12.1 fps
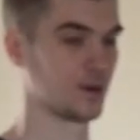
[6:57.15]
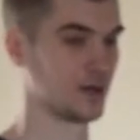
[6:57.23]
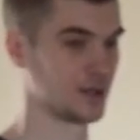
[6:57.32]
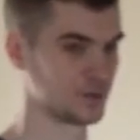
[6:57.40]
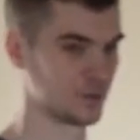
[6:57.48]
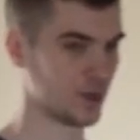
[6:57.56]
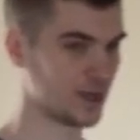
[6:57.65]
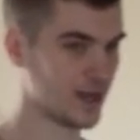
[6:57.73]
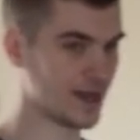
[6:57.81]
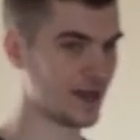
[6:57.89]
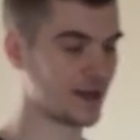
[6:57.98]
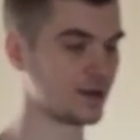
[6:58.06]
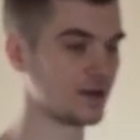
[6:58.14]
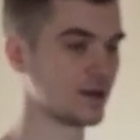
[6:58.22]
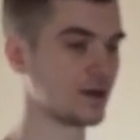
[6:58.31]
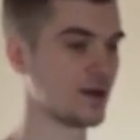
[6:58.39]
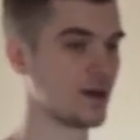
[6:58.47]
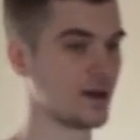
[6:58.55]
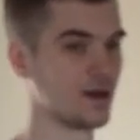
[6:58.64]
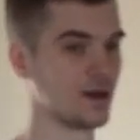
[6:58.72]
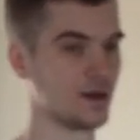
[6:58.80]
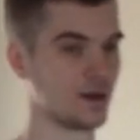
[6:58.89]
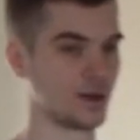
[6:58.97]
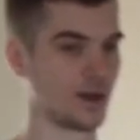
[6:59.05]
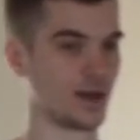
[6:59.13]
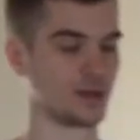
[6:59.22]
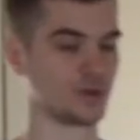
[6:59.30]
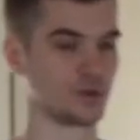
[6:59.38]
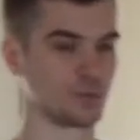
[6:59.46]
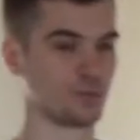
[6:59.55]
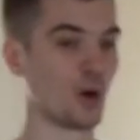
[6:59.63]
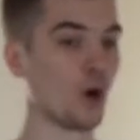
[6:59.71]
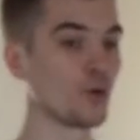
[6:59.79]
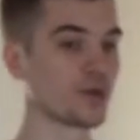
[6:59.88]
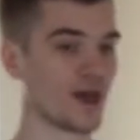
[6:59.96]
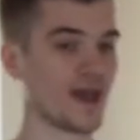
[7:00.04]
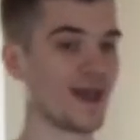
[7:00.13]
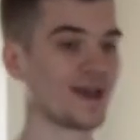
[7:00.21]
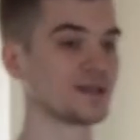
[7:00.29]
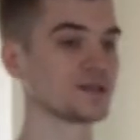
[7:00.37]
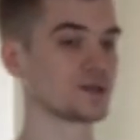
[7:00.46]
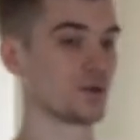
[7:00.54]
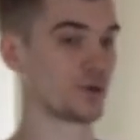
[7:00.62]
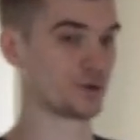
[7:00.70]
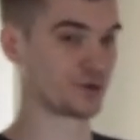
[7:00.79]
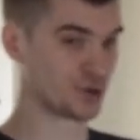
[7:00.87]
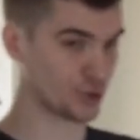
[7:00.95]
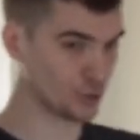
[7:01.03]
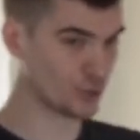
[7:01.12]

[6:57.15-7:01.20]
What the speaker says: is one hand, and both hands or 2